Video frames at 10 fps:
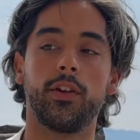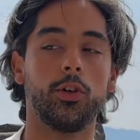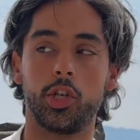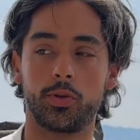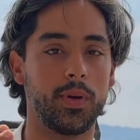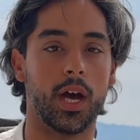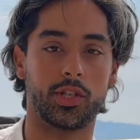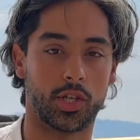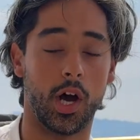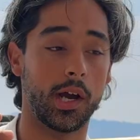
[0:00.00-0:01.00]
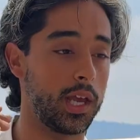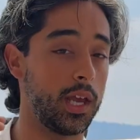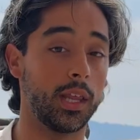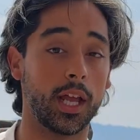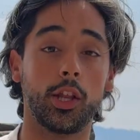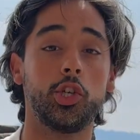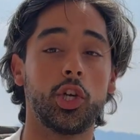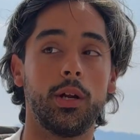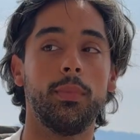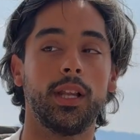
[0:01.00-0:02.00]
It'll just be us talking and like
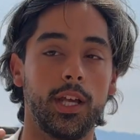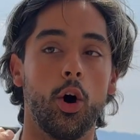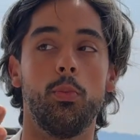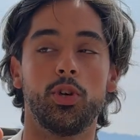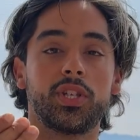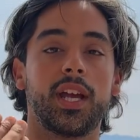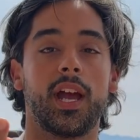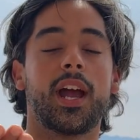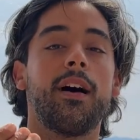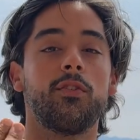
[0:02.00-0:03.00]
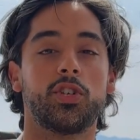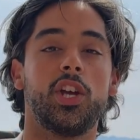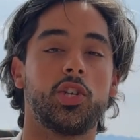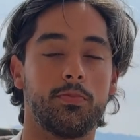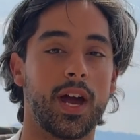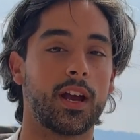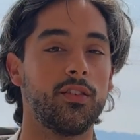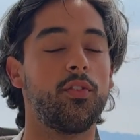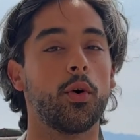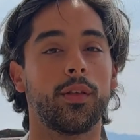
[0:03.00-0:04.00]
legitimately almost like a conversation back
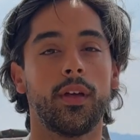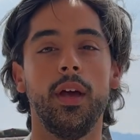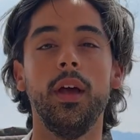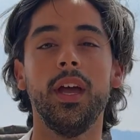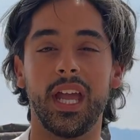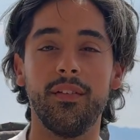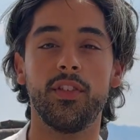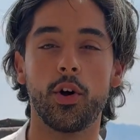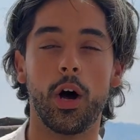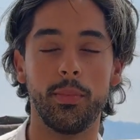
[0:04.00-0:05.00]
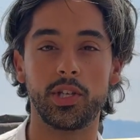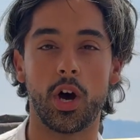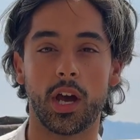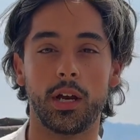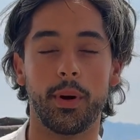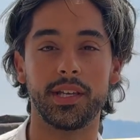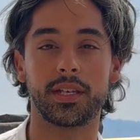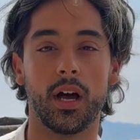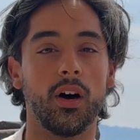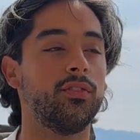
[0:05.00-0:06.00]
and forth, even though I'll be talking to
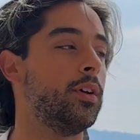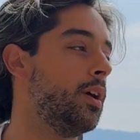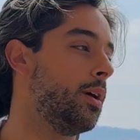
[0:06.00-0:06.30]
myself.